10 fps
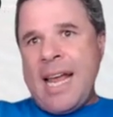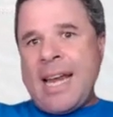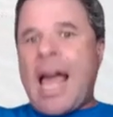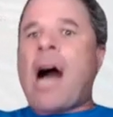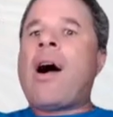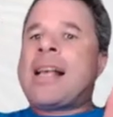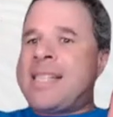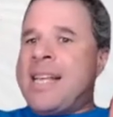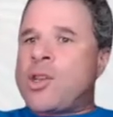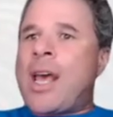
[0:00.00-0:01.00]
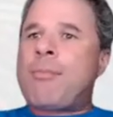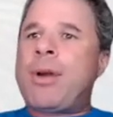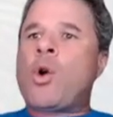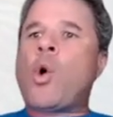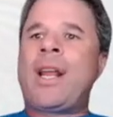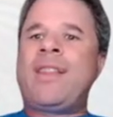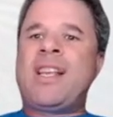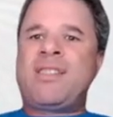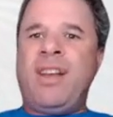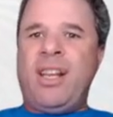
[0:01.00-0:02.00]
Now, since I am recording
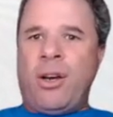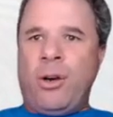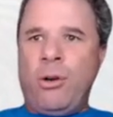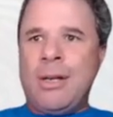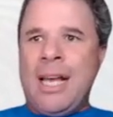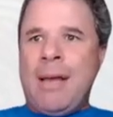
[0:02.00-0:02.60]
this video